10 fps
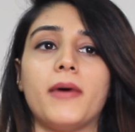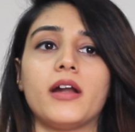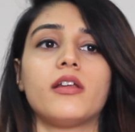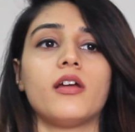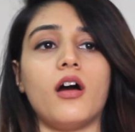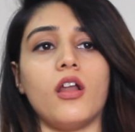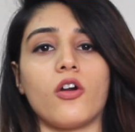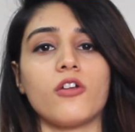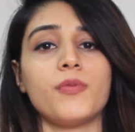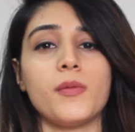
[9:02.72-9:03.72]
But a
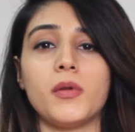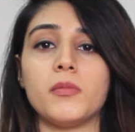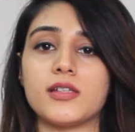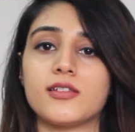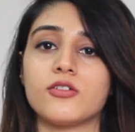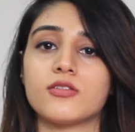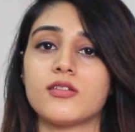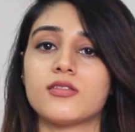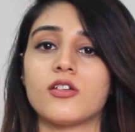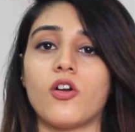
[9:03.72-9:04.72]
lot of people misuse
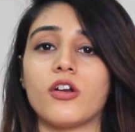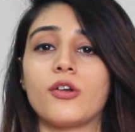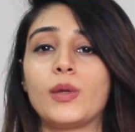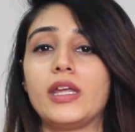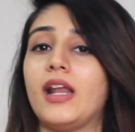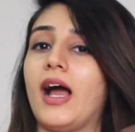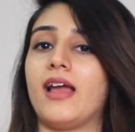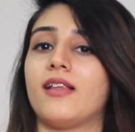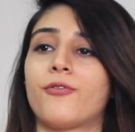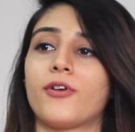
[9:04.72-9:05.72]
this in order to eat,
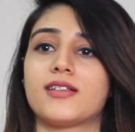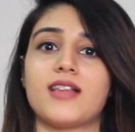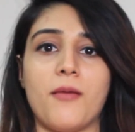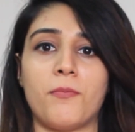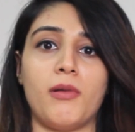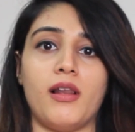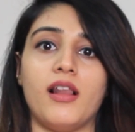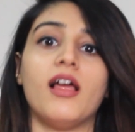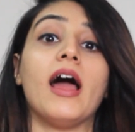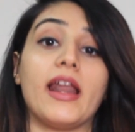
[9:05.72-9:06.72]
for example,
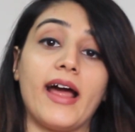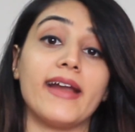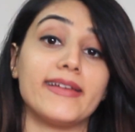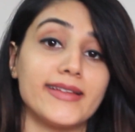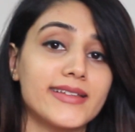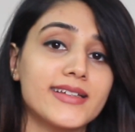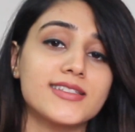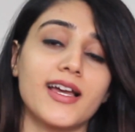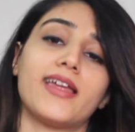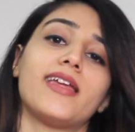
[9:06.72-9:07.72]
and I did
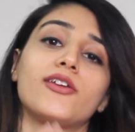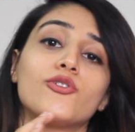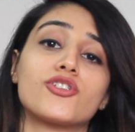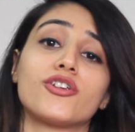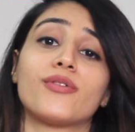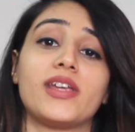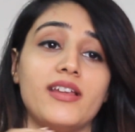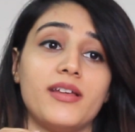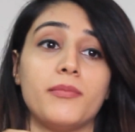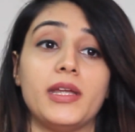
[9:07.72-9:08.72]
this, I used it
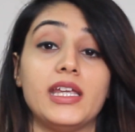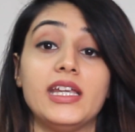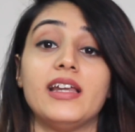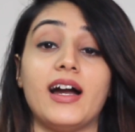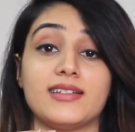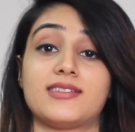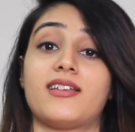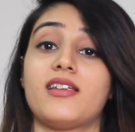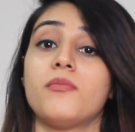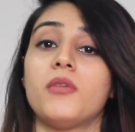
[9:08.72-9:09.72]
to eat
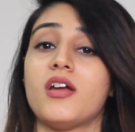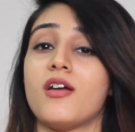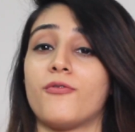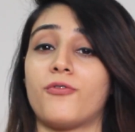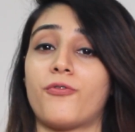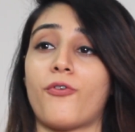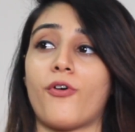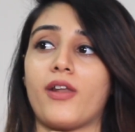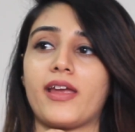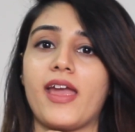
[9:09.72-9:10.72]
ice cream
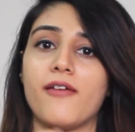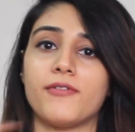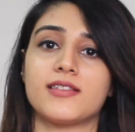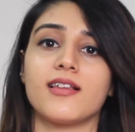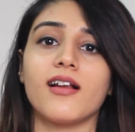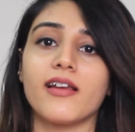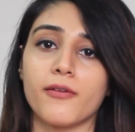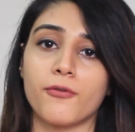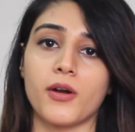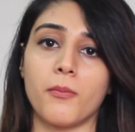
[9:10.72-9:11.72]
for like every single
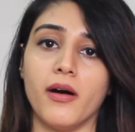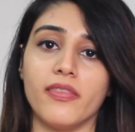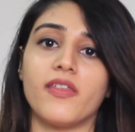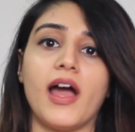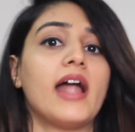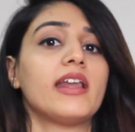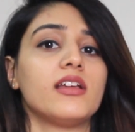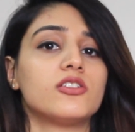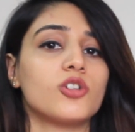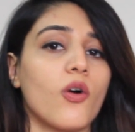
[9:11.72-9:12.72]
day for a month and
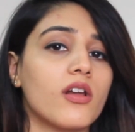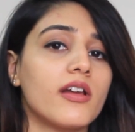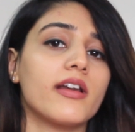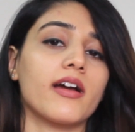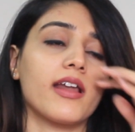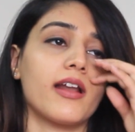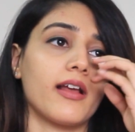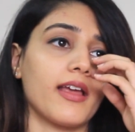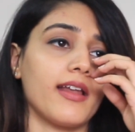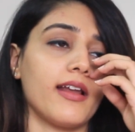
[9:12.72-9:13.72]
eat chocolate again
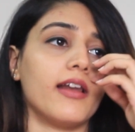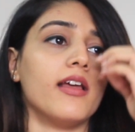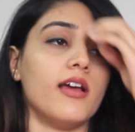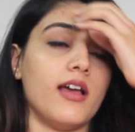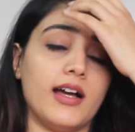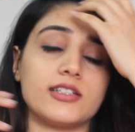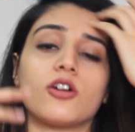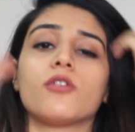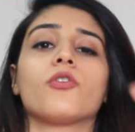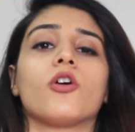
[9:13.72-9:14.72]
and again, and I
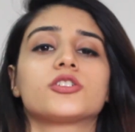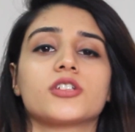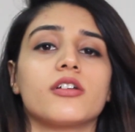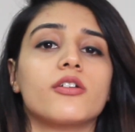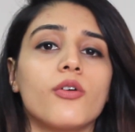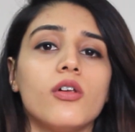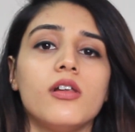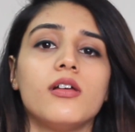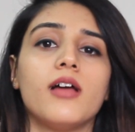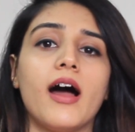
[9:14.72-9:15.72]
sort of lost control,
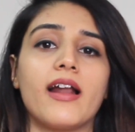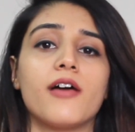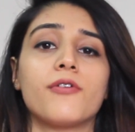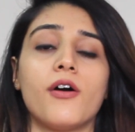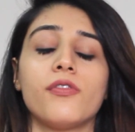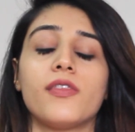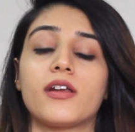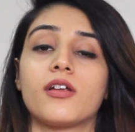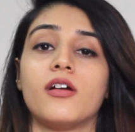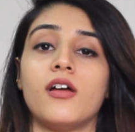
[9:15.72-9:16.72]
and I found
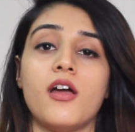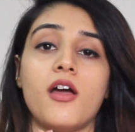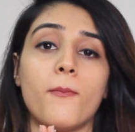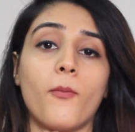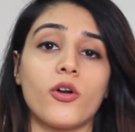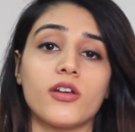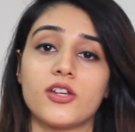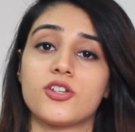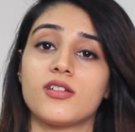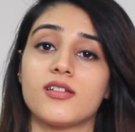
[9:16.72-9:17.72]
that
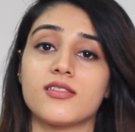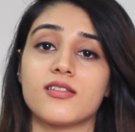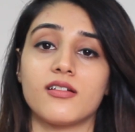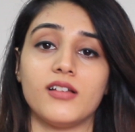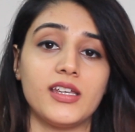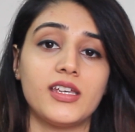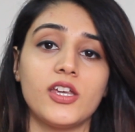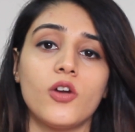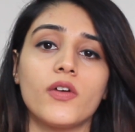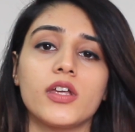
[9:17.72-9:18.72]
moderation is really
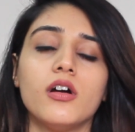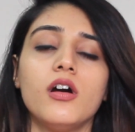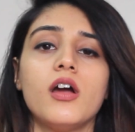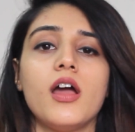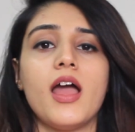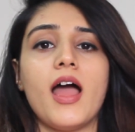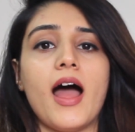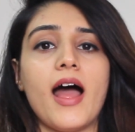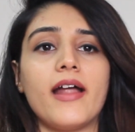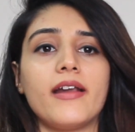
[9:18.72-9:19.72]
key over here.
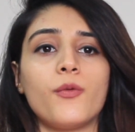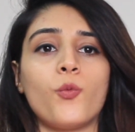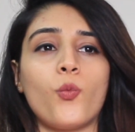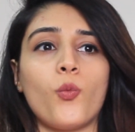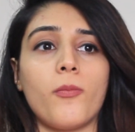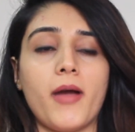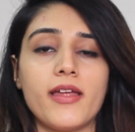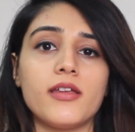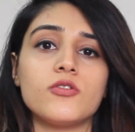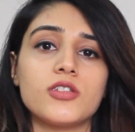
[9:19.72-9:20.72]
And
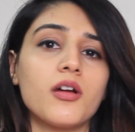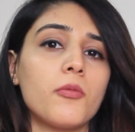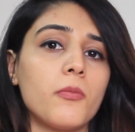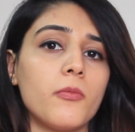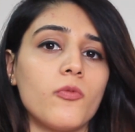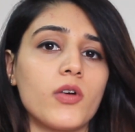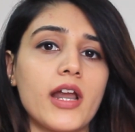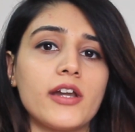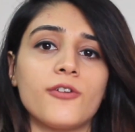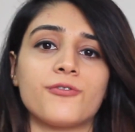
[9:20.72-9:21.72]
by using a
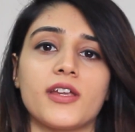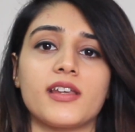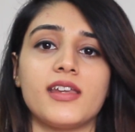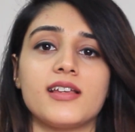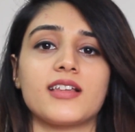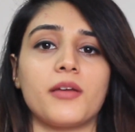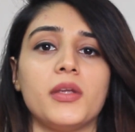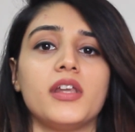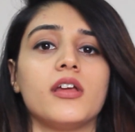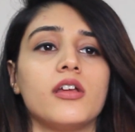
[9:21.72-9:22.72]
variety of techniques, I
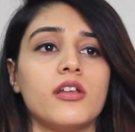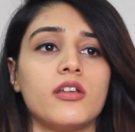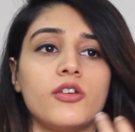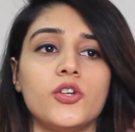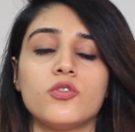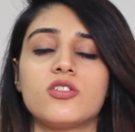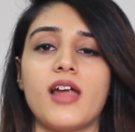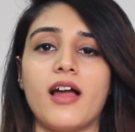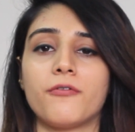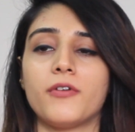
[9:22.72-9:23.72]
mean use
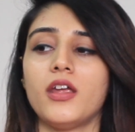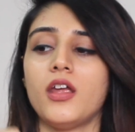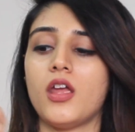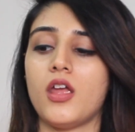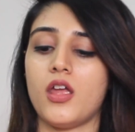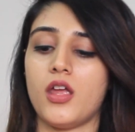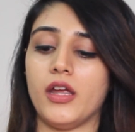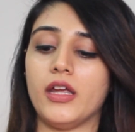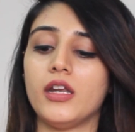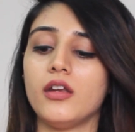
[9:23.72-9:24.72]
Daphne
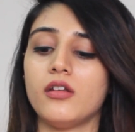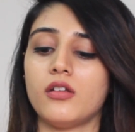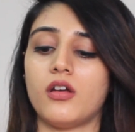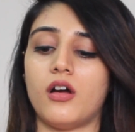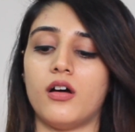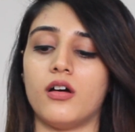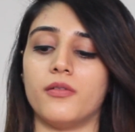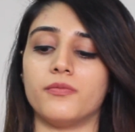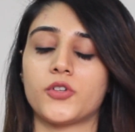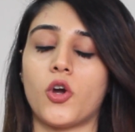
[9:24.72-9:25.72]
in
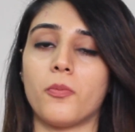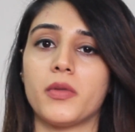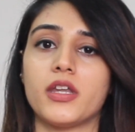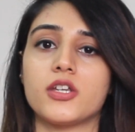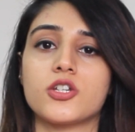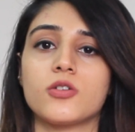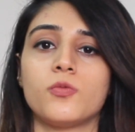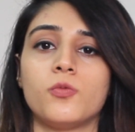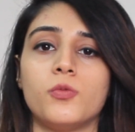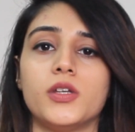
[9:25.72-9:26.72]

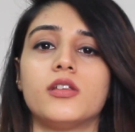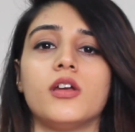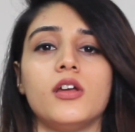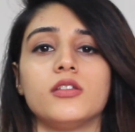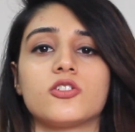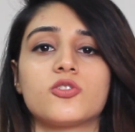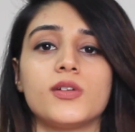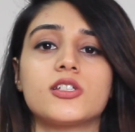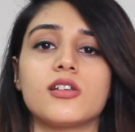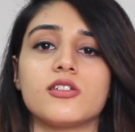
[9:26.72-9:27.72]
combination with the
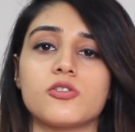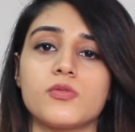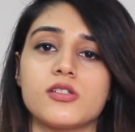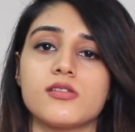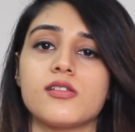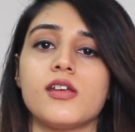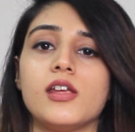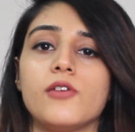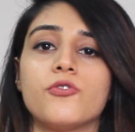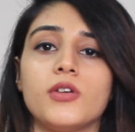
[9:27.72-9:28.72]
switch list, which is
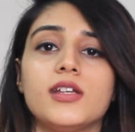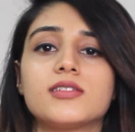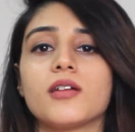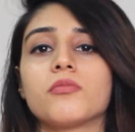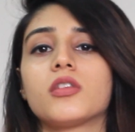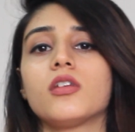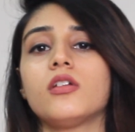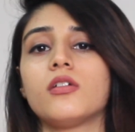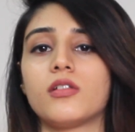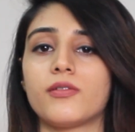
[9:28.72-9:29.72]
if you eat
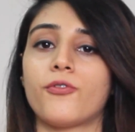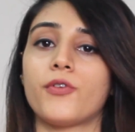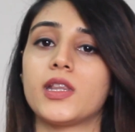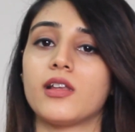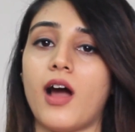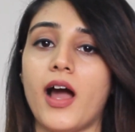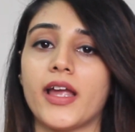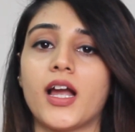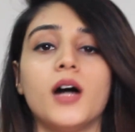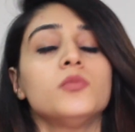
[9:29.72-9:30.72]
something with
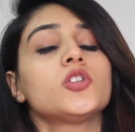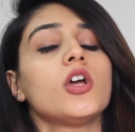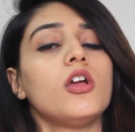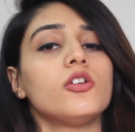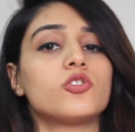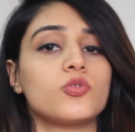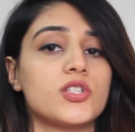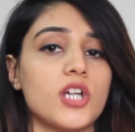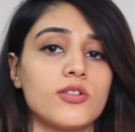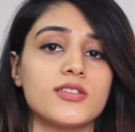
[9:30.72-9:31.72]
high carbs, you
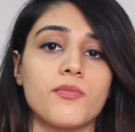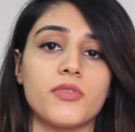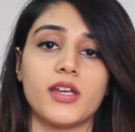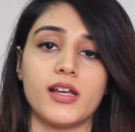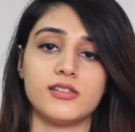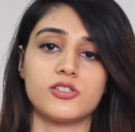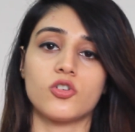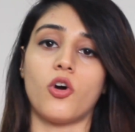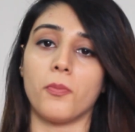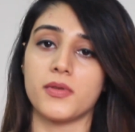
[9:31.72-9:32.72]
switch out something else
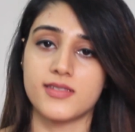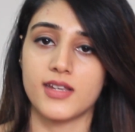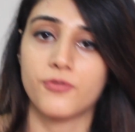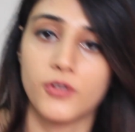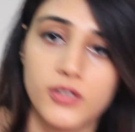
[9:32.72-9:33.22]
to compensate